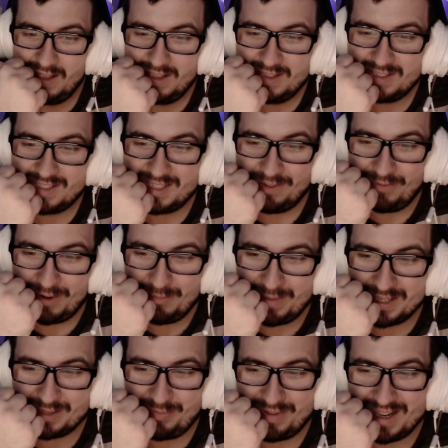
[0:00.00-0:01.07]
Someone
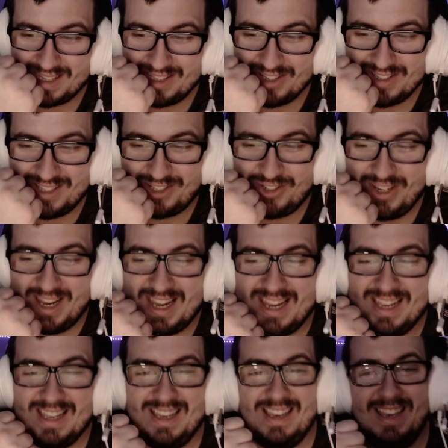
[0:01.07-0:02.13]
must break this
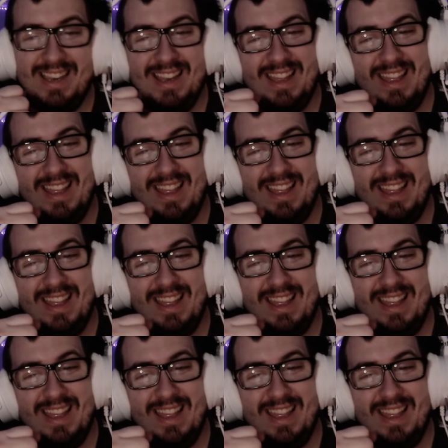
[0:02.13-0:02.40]
chain.